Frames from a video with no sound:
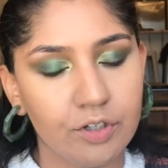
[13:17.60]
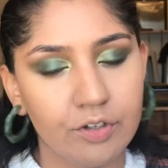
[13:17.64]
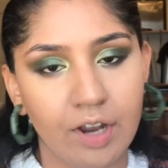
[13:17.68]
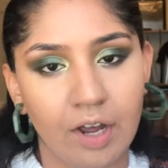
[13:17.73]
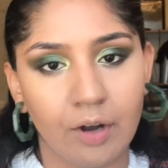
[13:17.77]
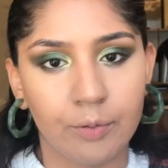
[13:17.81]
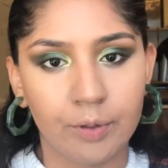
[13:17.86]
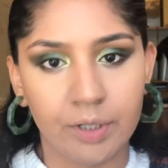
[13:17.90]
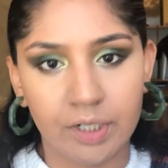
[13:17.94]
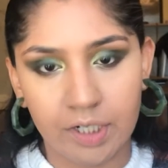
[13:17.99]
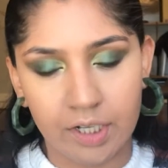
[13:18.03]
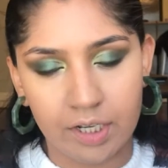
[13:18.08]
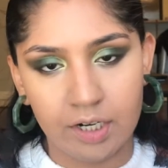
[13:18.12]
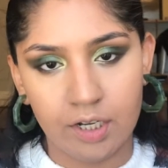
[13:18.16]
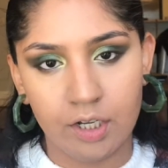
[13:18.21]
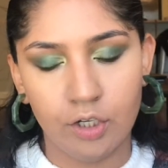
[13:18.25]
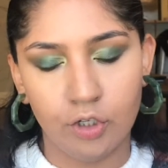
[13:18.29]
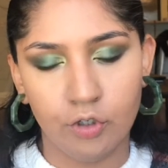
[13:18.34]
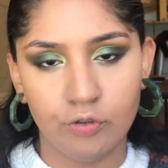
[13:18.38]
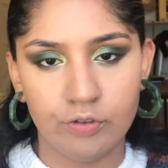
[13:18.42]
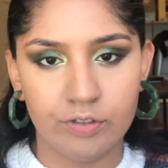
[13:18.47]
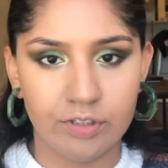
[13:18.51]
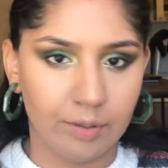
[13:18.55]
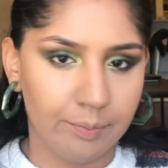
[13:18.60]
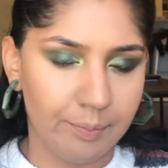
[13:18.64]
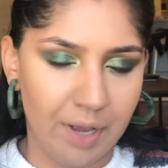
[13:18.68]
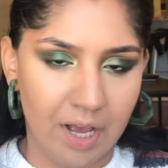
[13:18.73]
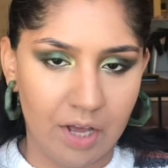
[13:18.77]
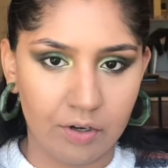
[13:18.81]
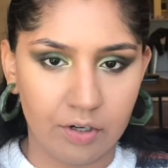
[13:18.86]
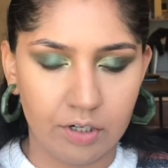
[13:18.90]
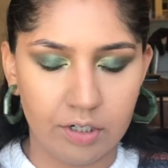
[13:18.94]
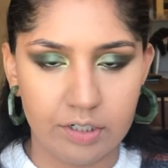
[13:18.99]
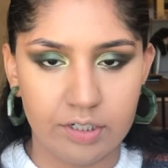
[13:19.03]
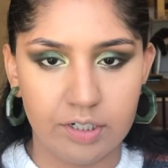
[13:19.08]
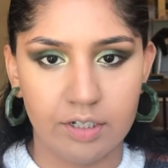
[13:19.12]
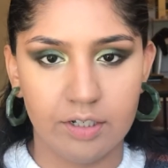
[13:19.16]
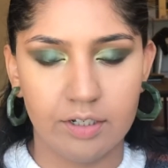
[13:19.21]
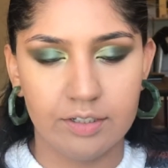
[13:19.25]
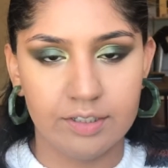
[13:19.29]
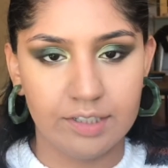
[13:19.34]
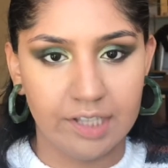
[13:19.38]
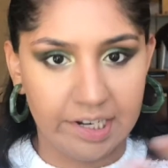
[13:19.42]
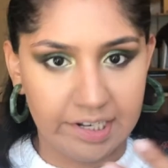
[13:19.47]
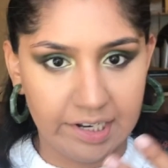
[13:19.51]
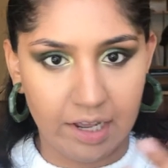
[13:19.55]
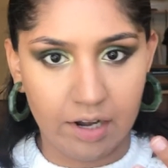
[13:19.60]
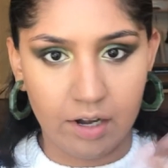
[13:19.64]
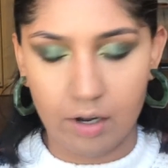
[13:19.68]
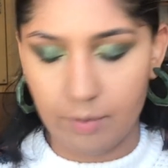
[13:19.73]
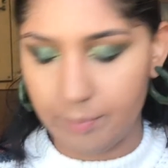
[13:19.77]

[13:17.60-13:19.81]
now we're gonna use some powder to set down our